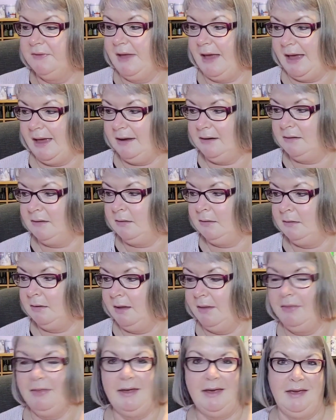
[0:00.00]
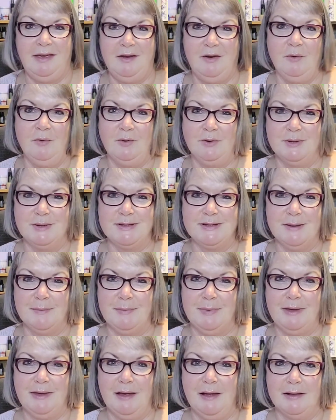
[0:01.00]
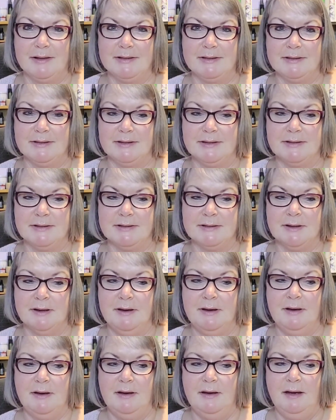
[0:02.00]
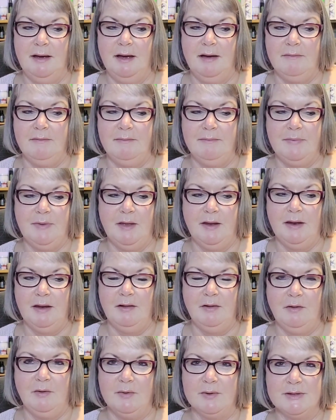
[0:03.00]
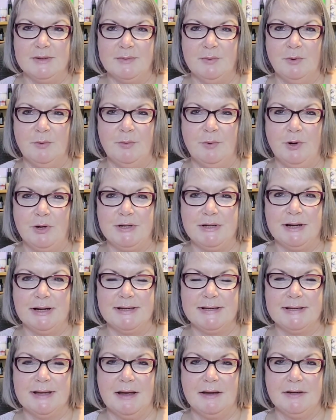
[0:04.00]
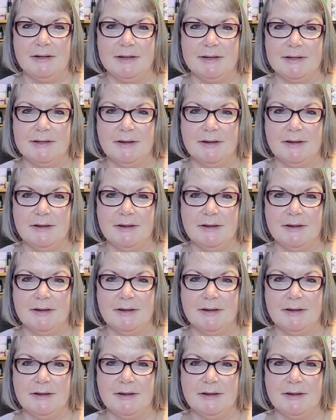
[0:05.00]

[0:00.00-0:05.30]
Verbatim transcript: that, and then get on to something else, because I've done a lot of small projects now just